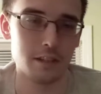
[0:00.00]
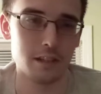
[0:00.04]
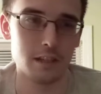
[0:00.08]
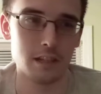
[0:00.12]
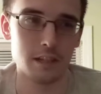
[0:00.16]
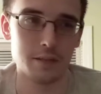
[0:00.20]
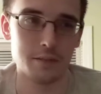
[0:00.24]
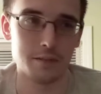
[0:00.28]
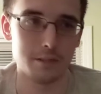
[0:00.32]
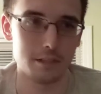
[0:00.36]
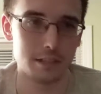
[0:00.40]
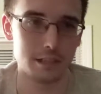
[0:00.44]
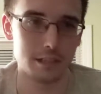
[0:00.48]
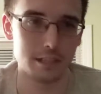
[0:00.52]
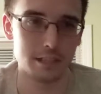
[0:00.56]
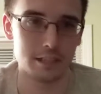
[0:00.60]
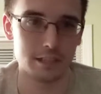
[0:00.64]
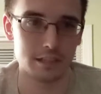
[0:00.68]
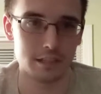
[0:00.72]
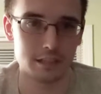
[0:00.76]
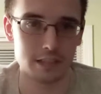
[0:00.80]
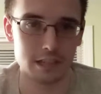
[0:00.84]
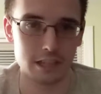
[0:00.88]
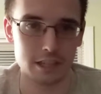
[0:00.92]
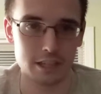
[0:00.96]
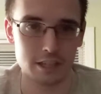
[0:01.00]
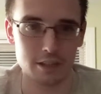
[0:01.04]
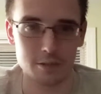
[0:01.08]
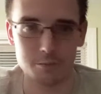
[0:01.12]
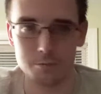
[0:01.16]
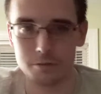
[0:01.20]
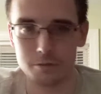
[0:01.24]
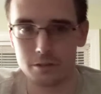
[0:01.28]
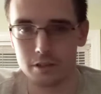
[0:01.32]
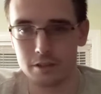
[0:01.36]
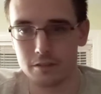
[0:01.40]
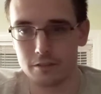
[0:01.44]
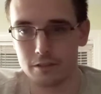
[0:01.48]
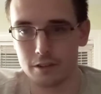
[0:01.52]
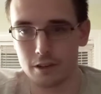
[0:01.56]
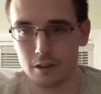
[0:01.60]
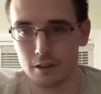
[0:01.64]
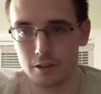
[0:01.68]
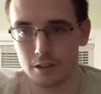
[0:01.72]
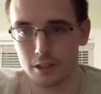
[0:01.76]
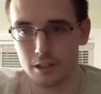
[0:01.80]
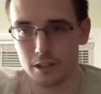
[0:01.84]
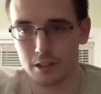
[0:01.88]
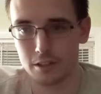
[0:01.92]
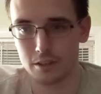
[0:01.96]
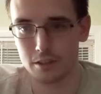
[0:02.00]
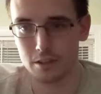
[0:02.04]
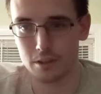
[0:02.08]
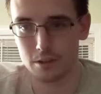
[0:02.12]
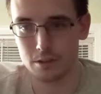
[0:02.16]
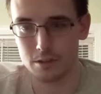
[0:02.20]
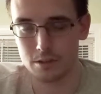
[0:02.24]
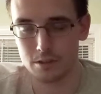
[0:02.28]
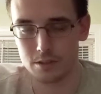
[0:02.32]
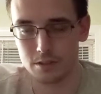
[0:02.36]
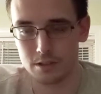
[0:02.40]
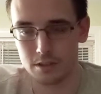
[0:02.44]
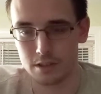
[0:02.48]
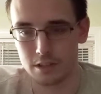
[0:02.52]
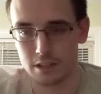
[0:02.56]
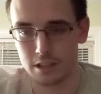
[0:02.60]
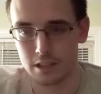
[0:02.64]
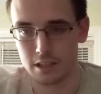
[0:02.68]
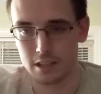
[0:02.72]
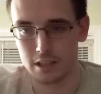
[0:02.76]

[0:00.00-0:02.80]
and get good with all the heroes.